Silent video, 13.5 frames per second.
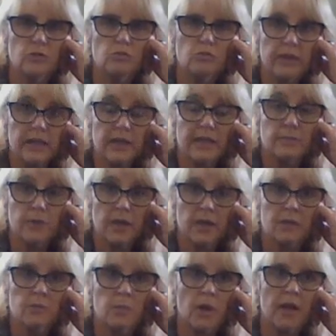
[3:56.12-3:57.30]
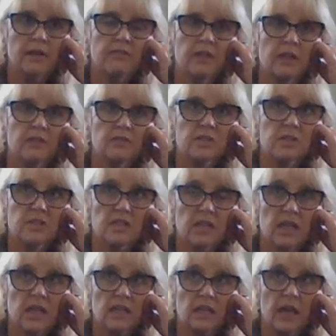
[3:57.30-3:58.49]
really being brave enough to
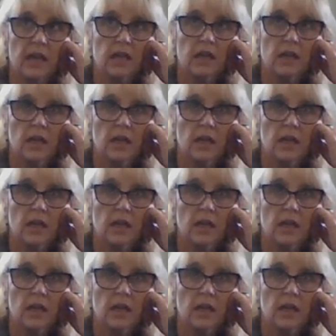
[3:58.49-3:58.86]
see that